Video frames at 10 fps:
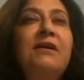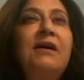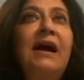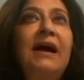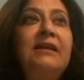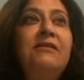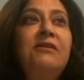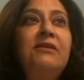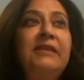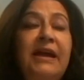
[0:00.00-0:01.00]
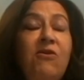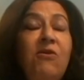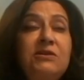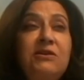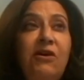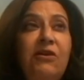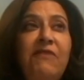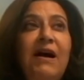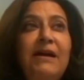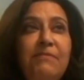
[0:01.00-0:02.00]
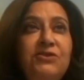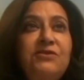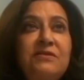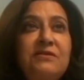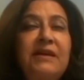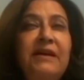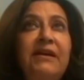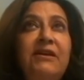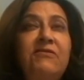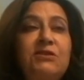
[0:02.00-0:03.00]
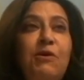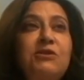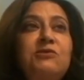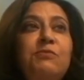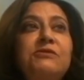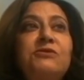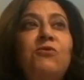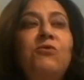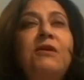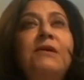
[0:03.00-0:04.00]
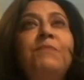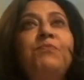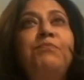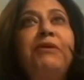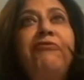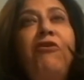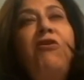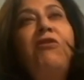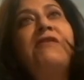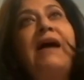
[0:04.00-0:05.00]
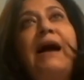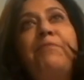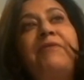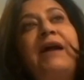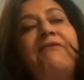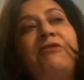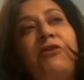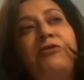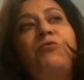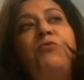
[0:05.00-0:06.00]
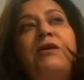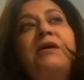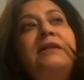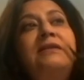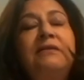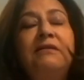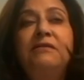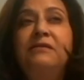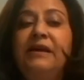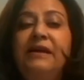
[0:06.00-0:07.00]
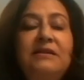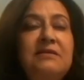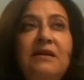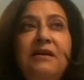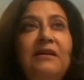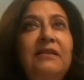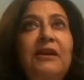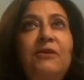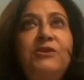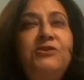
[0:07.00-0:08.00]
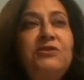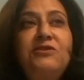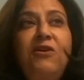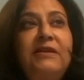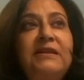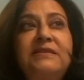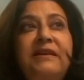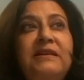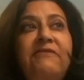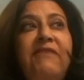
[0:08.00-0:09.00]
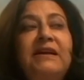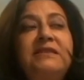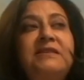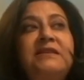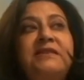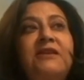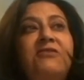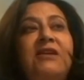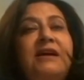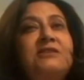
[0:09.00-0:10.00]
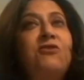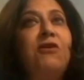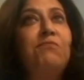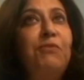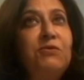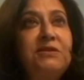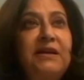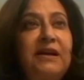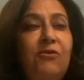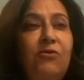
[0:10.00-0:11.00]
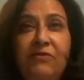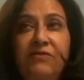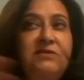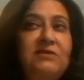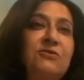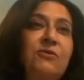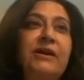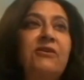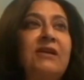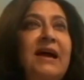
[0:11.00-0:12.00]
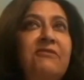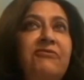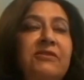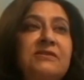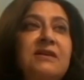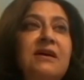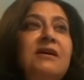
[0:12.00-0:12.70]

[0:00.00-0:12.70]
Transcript: And they cause a lot of our emissions. They're very responsible. So before GRAP, we have a lot of work. And the third thing is that we're just not incentivized, decentralized composting, and all of this is going on landfills.